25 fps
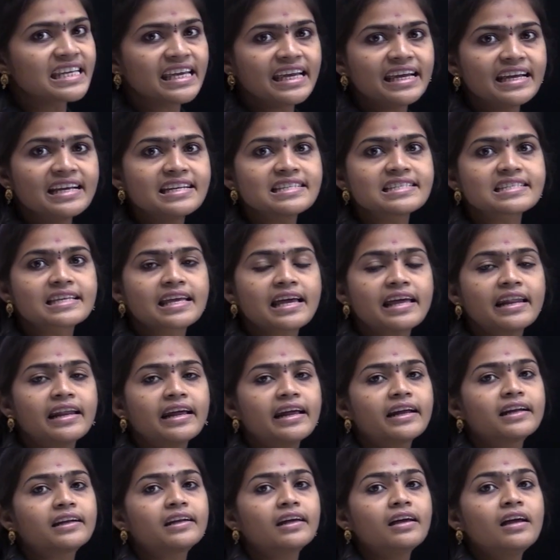C is
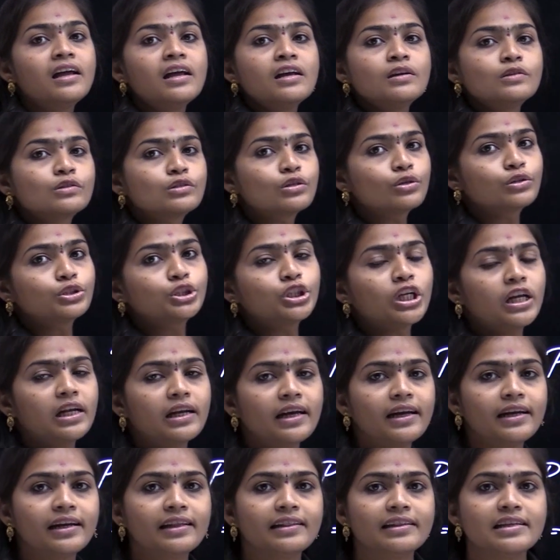correct. So
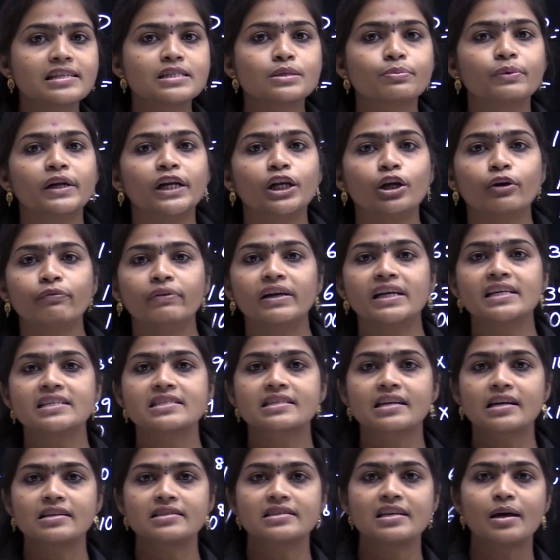children, in this video we
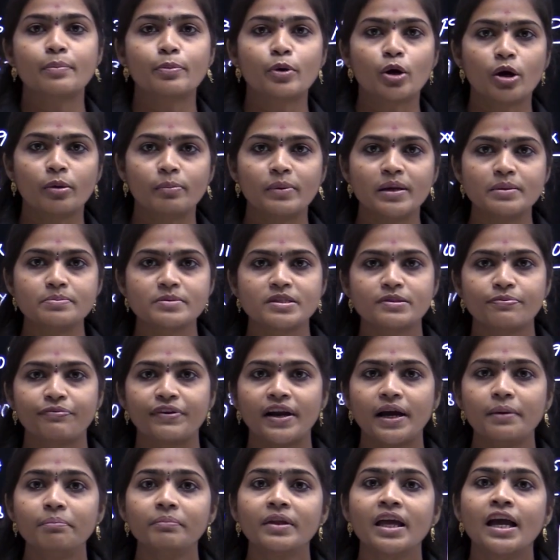discussed the problems
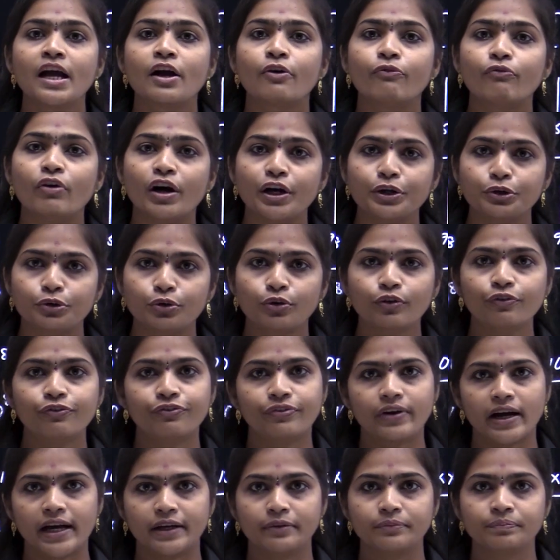from 1 to
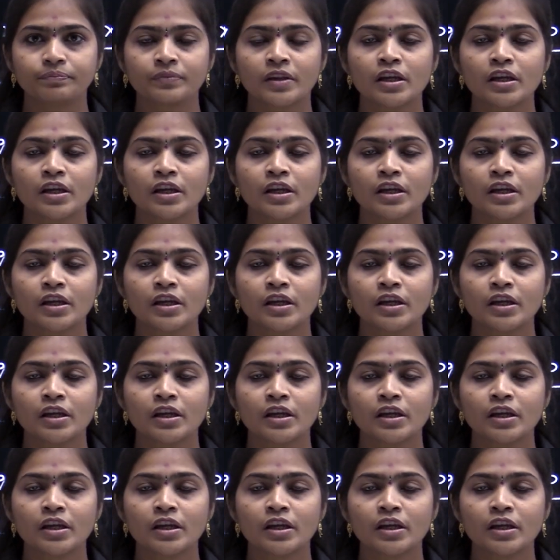5.